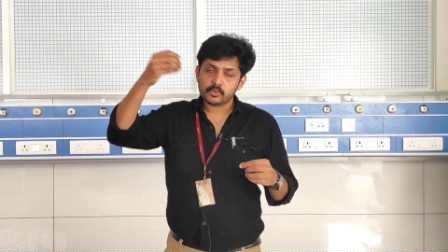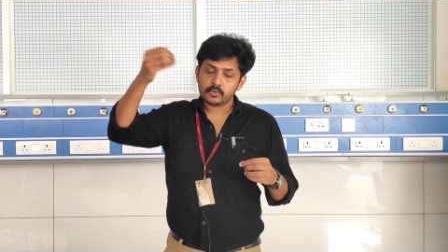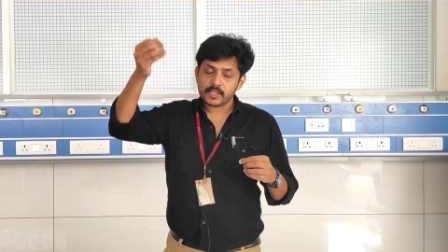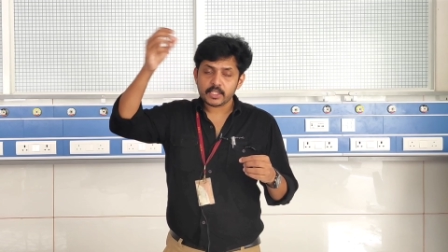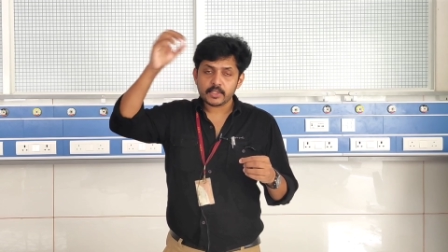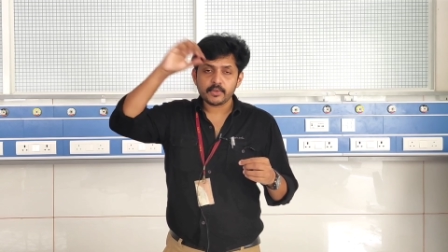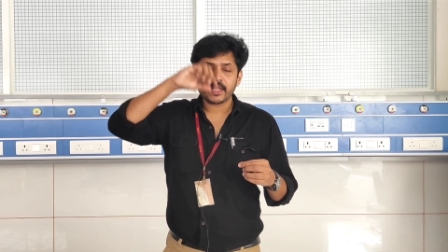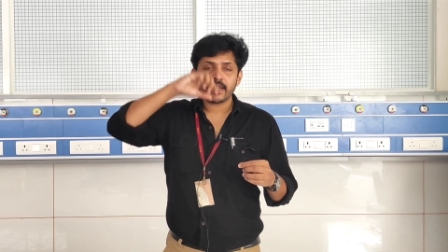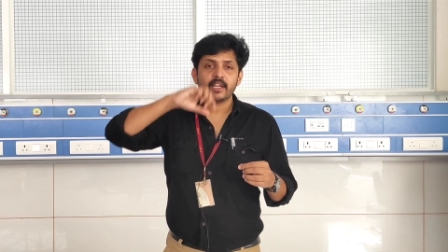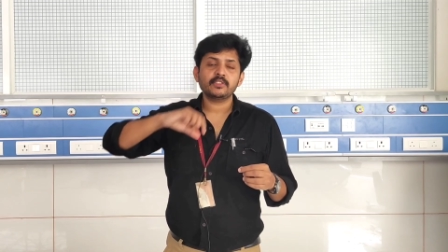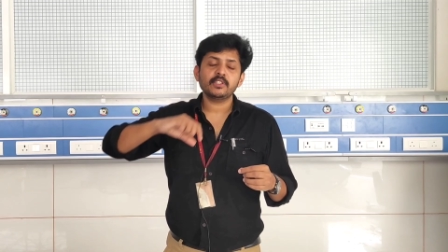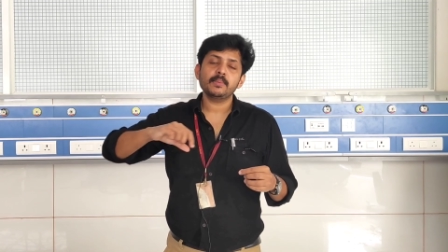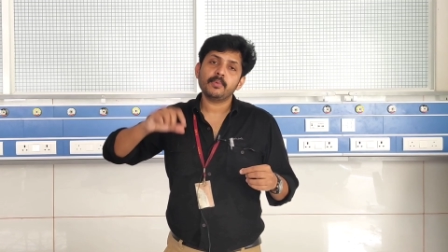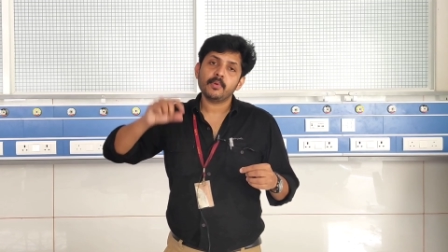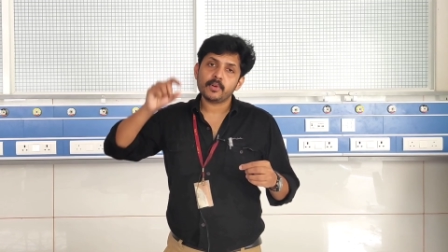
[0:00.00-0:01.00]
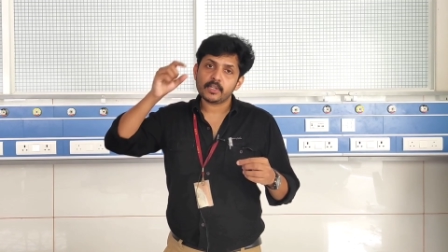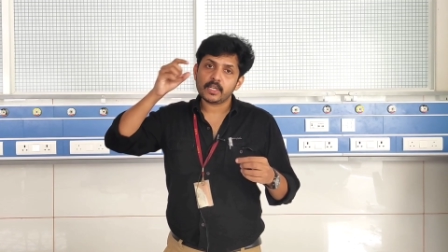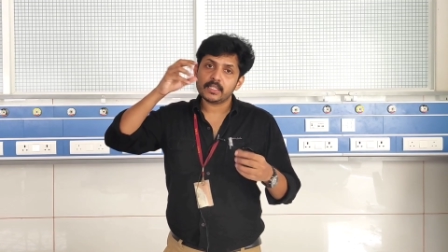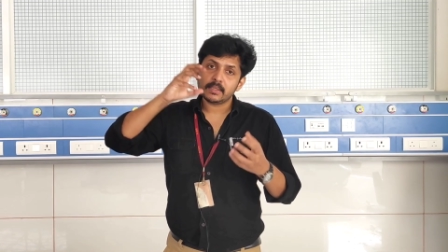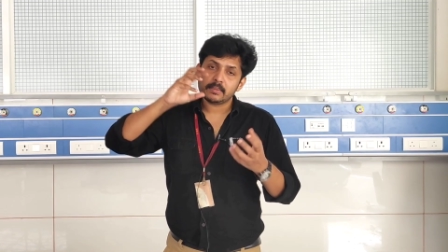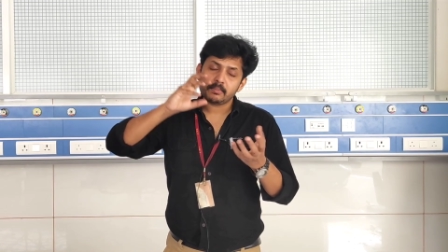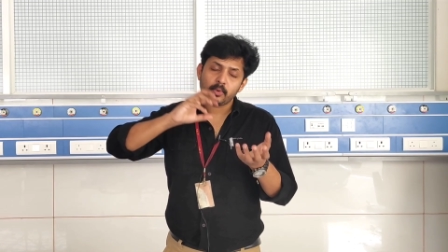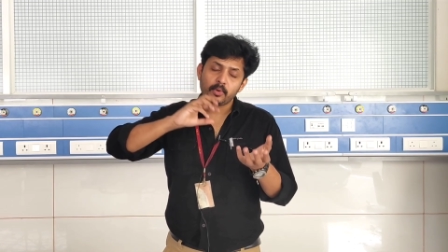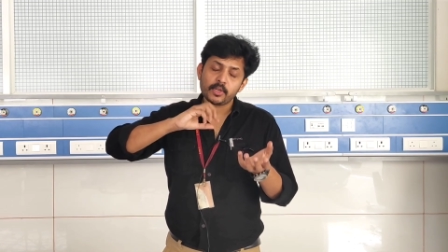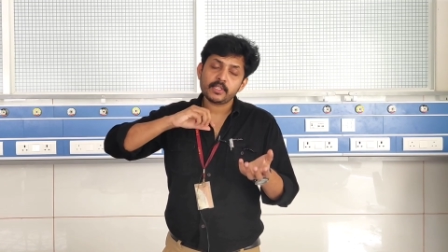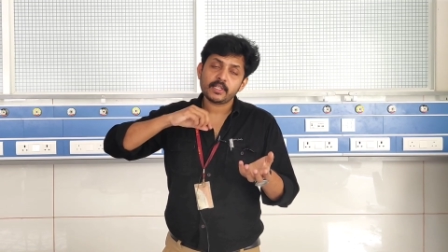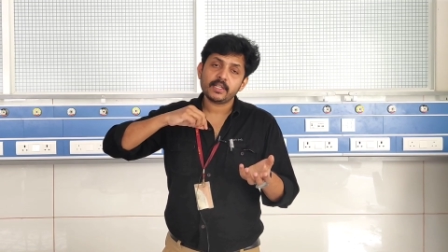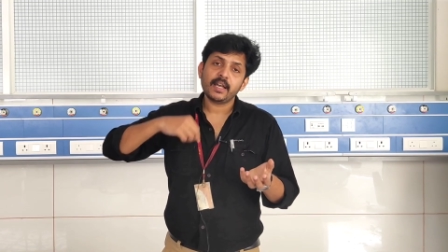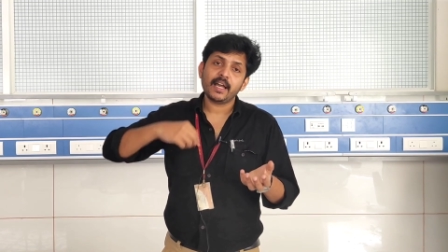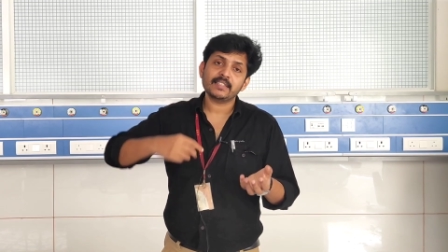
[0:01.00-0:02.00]
Through that, you can actually pour it uh, pour
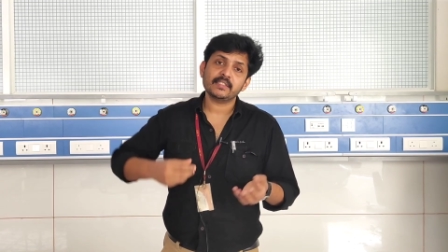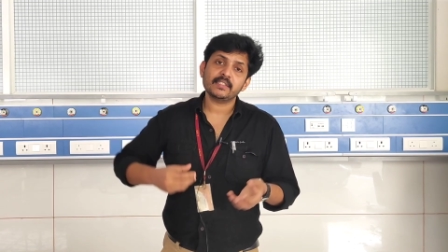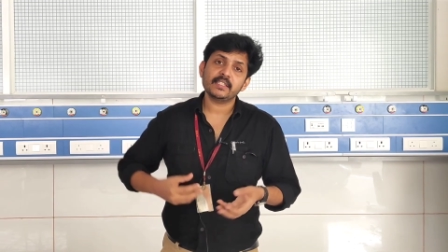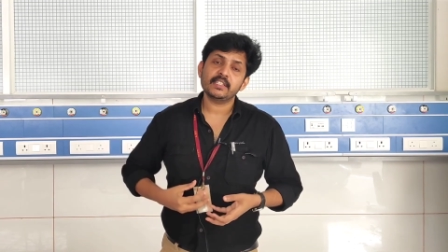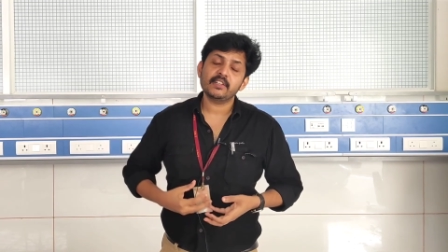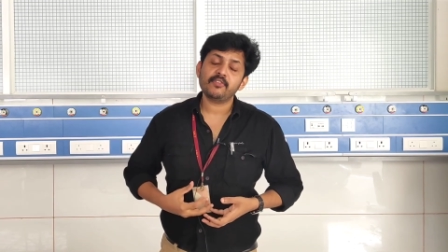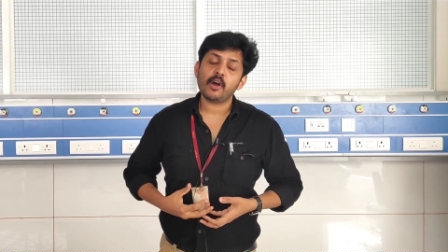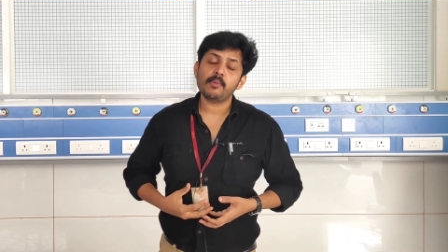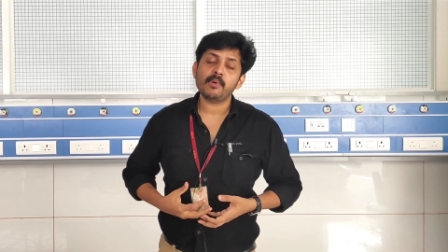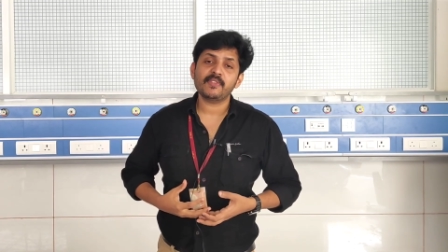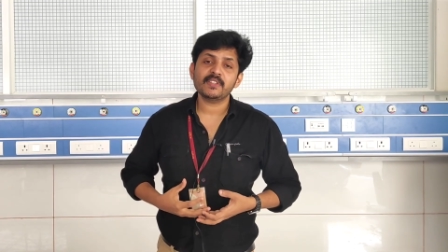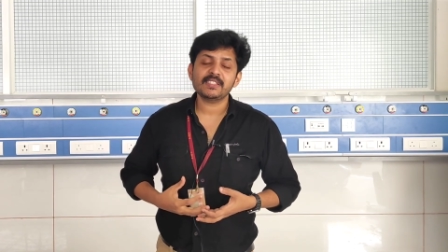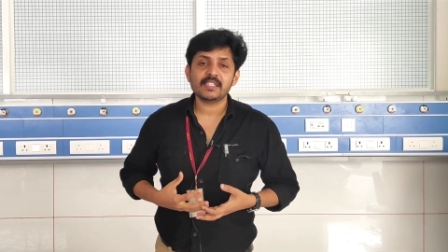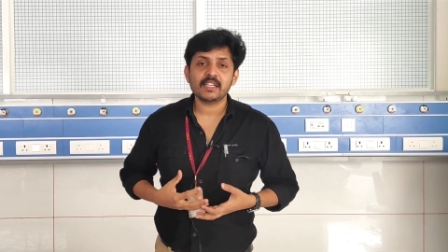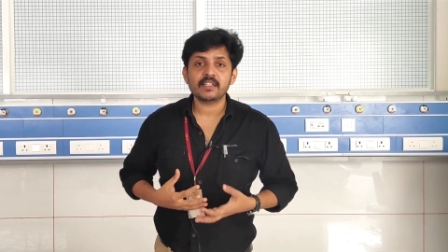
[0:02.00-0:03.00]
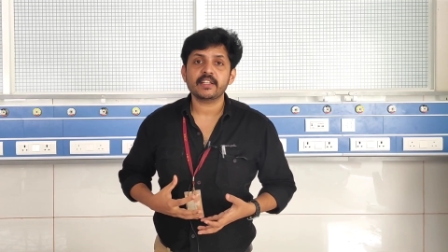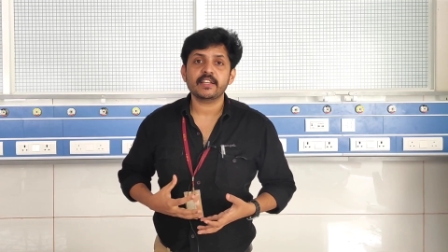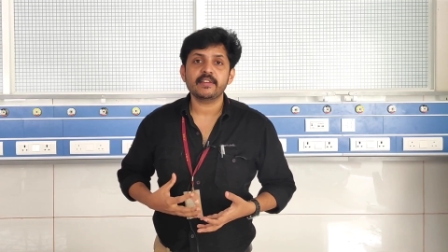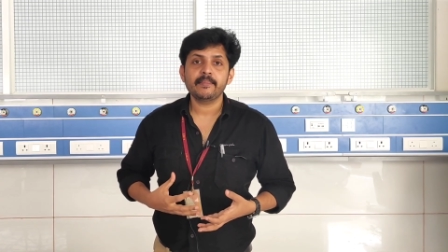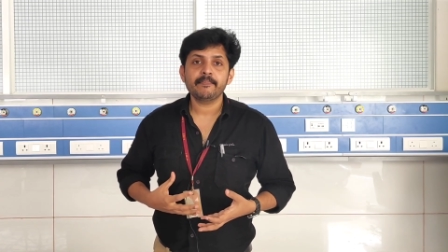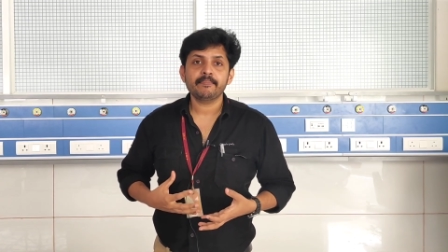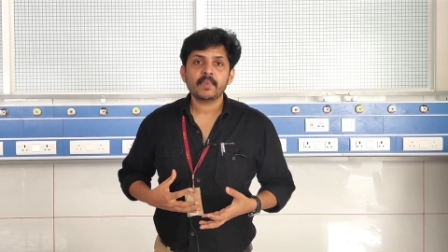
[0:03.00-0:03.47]
it as a, in the form of a slurry,